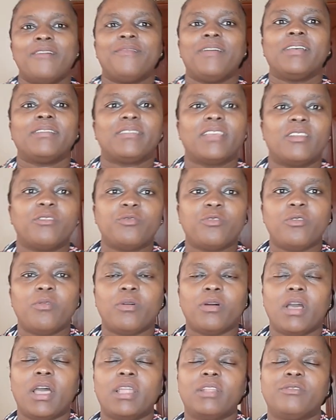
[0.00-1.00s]
First and
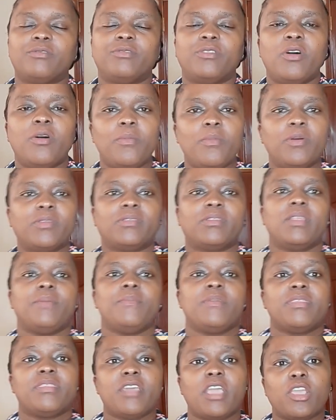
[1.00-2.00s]
foremost,
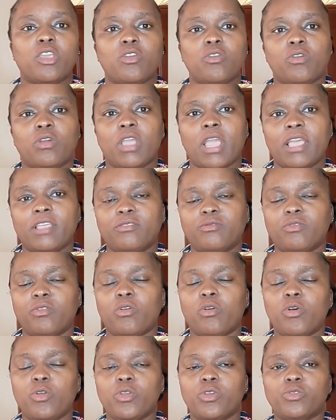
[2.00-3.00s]
let me thank you guys
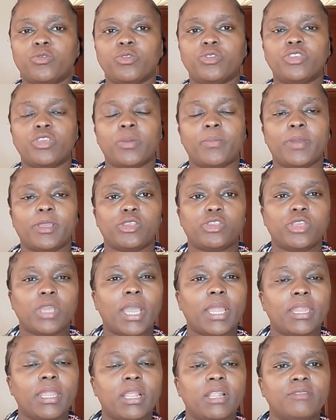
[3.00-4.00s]
for always watching my
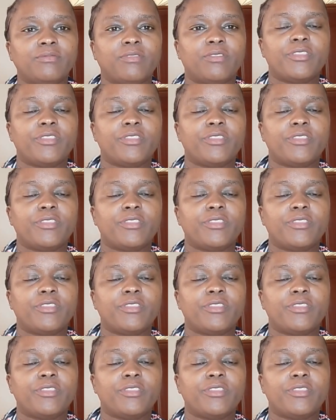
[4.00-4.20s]
channel.